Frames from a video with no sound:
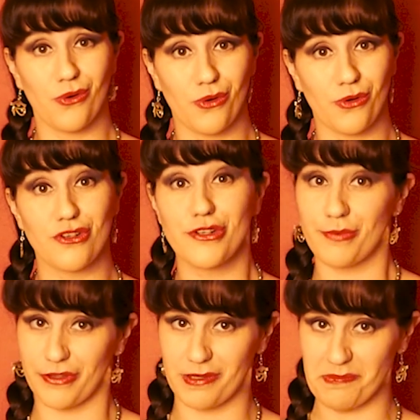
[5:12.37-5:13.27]
or to
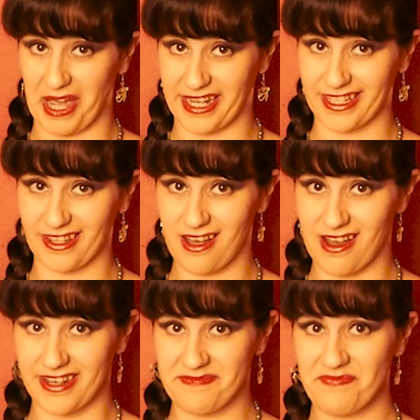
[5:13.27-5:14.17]
put them back in
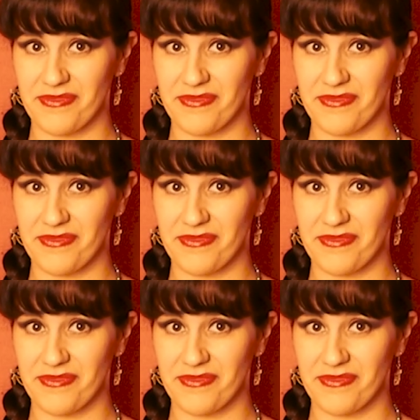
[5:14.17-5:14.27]
line.